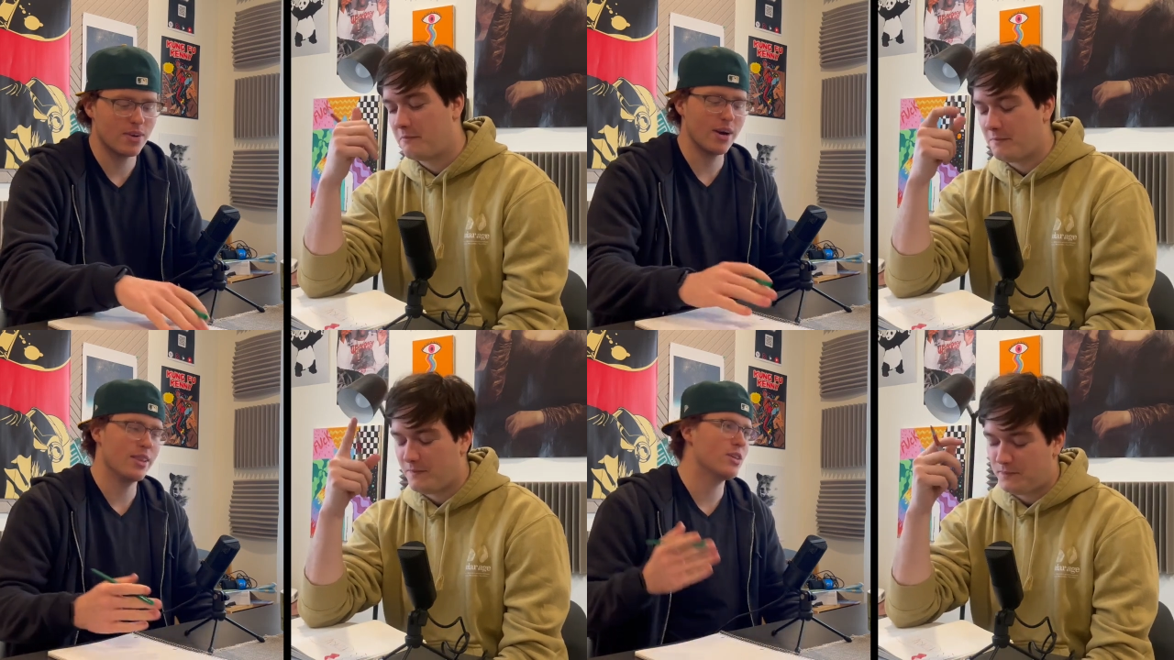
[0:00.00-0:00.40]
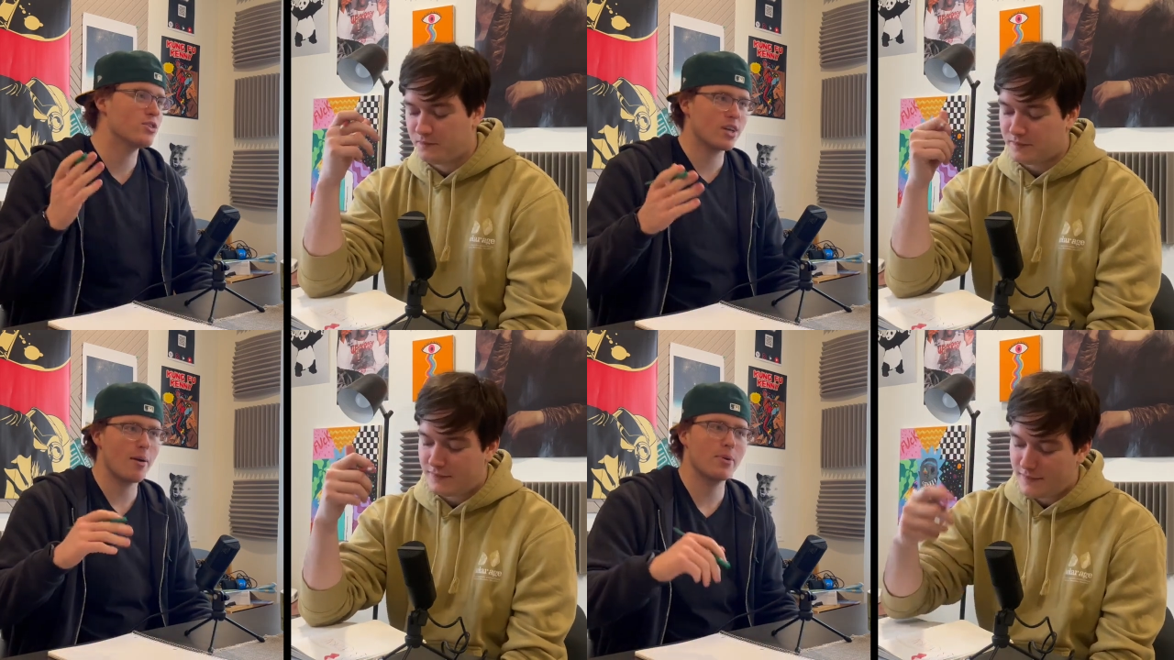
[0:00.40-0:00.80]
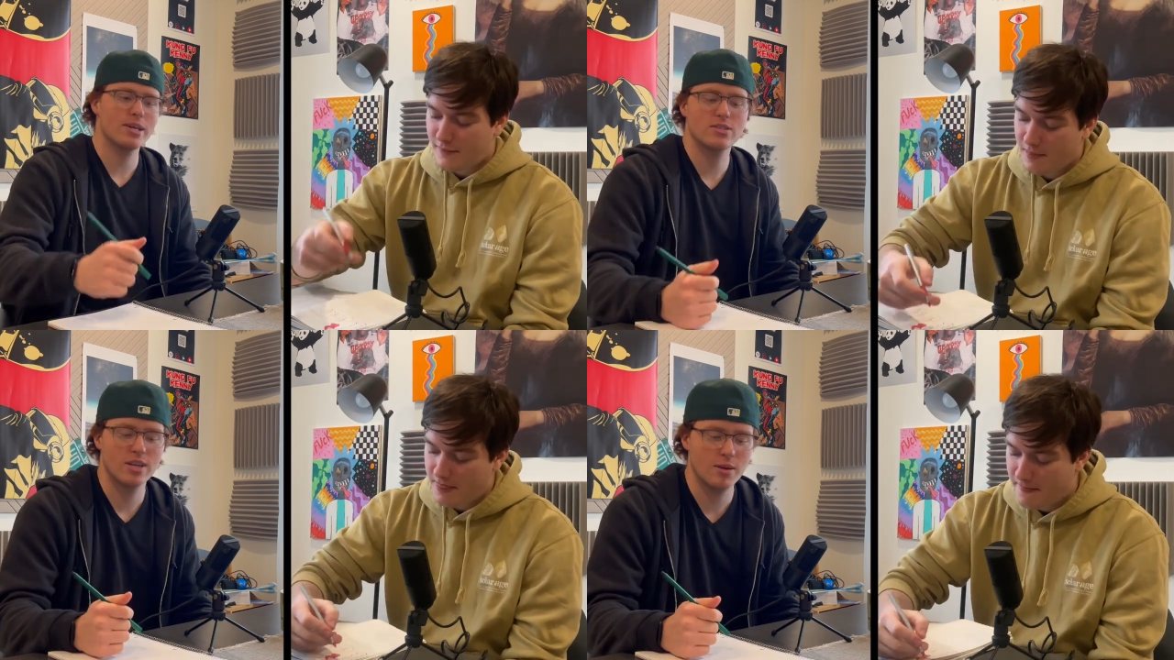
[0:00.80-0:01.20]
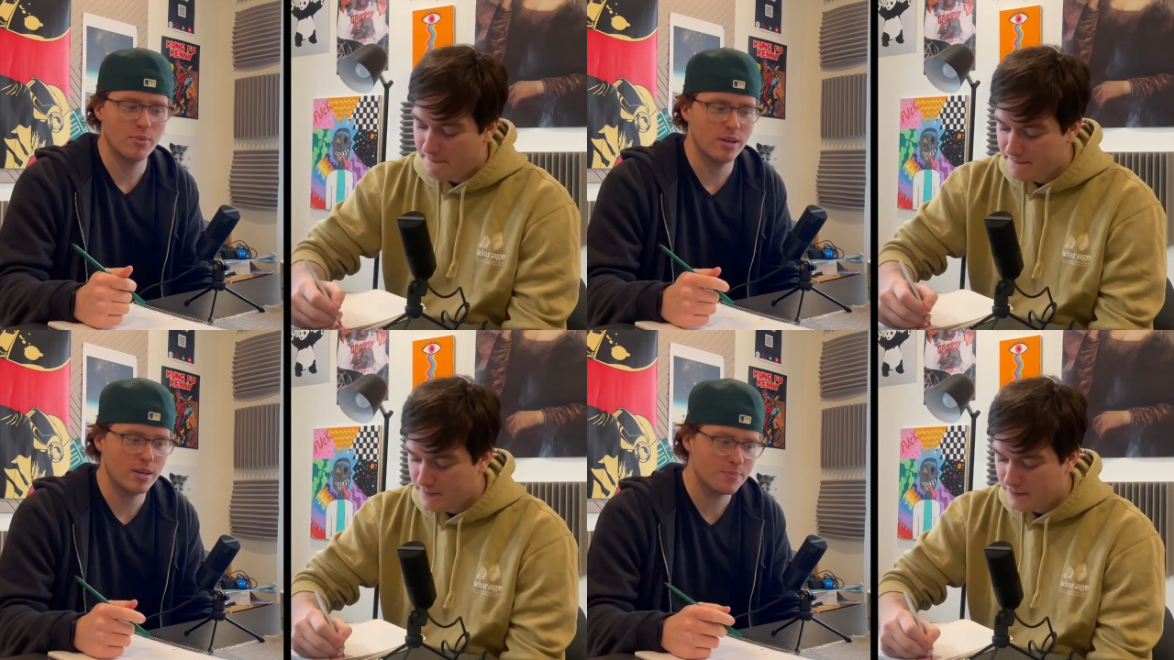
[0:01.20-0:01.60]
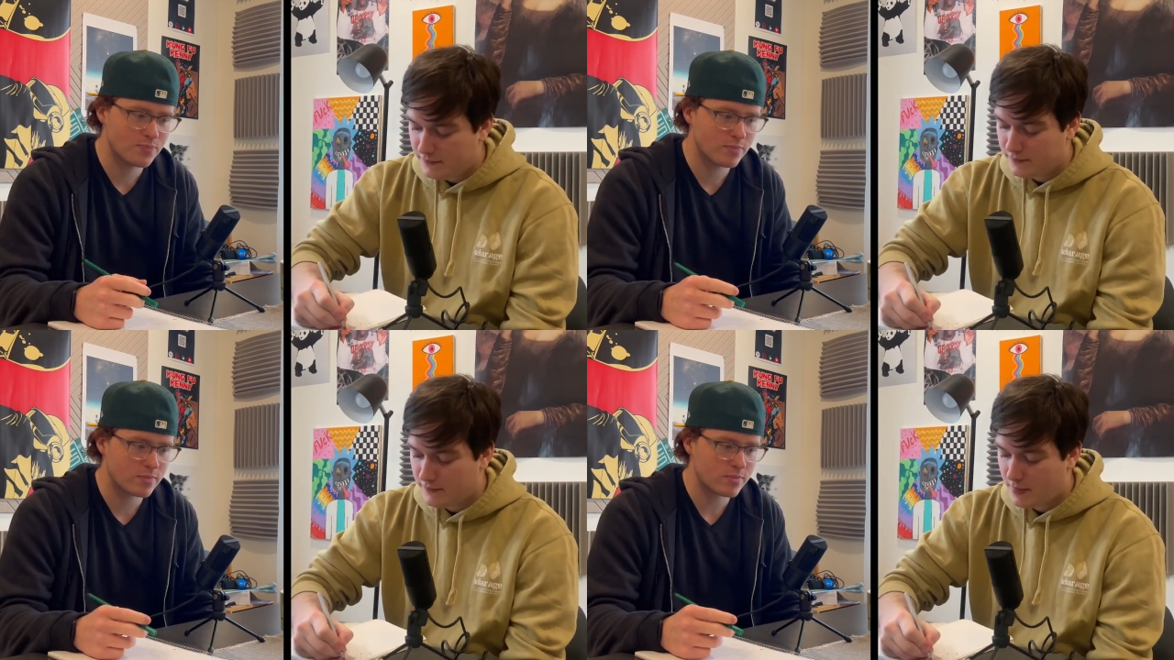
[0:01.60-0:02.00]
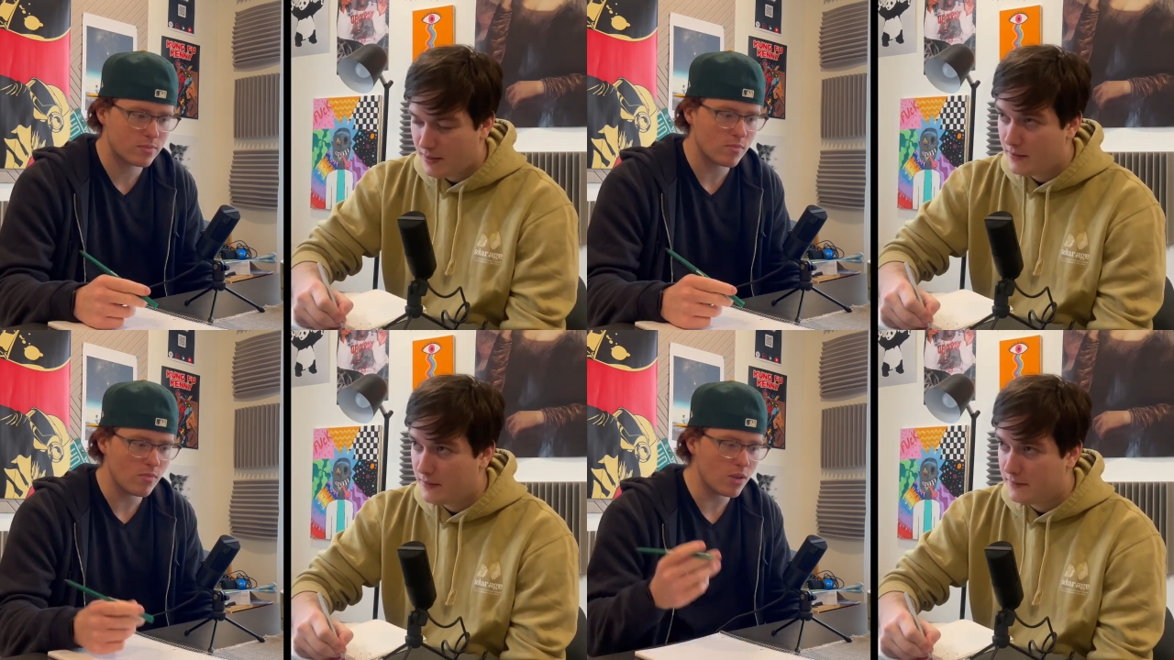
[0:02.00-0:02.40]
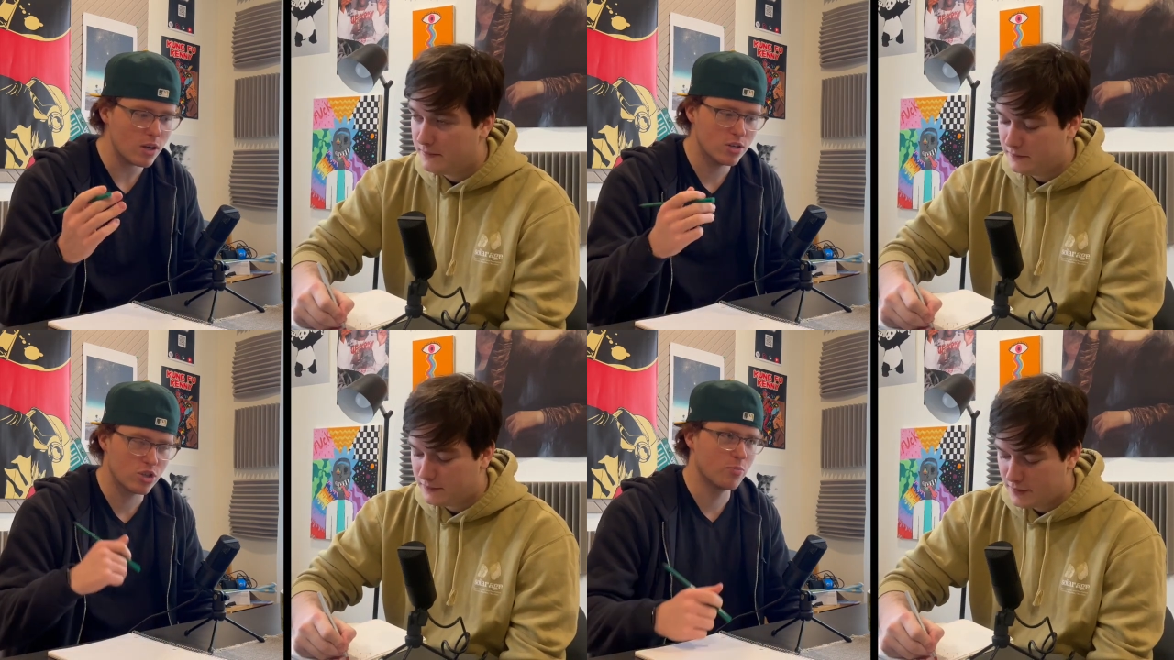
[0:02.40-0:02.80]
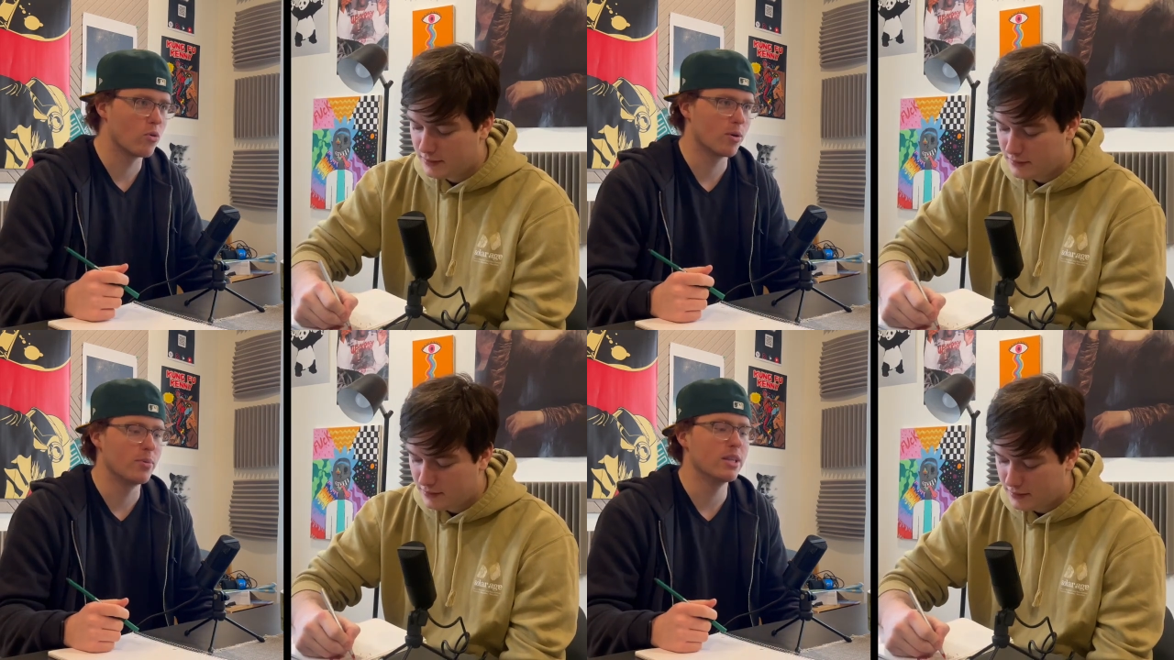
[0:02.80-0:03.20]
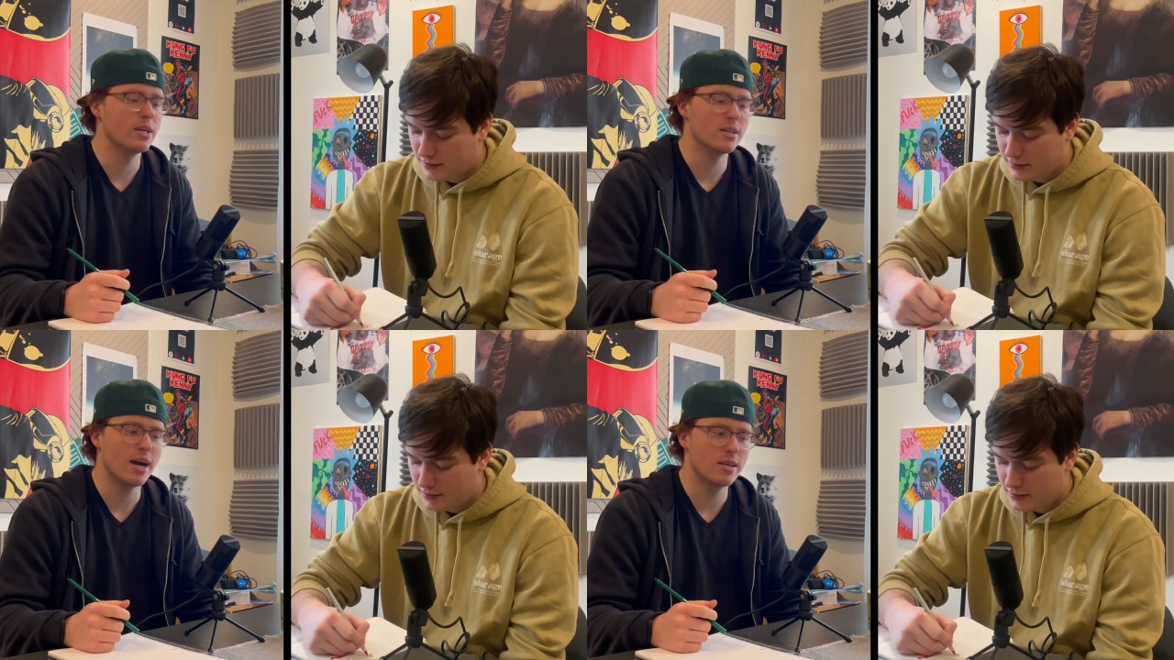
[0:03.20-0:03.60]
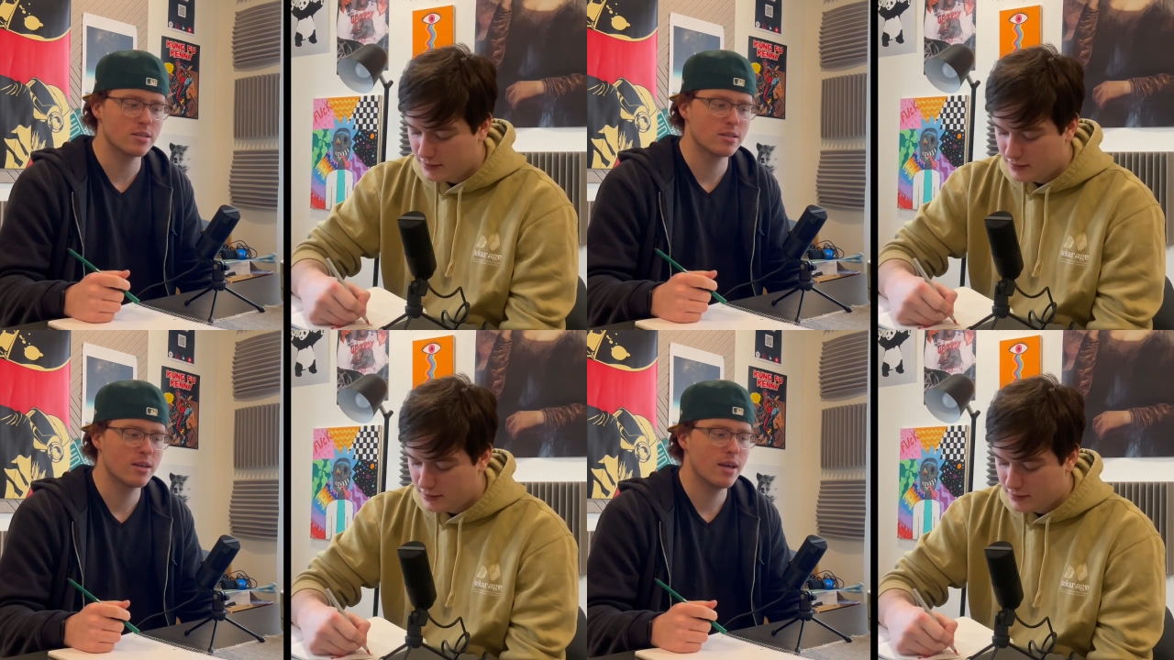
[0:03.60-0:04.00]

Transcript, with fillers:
Speaker 1: right, this topic is going to be, should porn be legalized?